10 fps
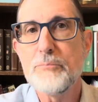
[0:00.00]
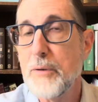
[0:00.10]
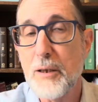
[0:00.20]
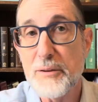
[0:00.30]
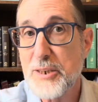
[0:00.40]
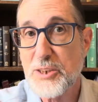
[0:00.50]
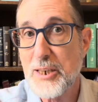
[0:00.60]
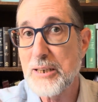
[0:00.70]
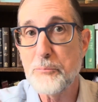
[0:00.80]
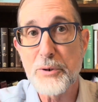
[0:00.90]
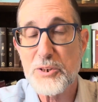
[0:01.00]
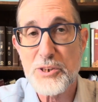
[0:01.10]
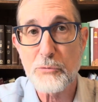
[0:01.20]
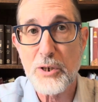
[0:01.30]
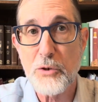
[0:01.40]
all these kind of books
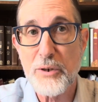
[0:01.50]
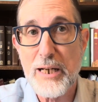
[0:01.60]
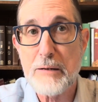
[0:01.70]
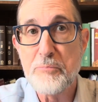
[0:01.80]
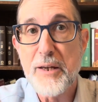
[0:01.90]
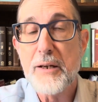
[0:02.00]
that were going on.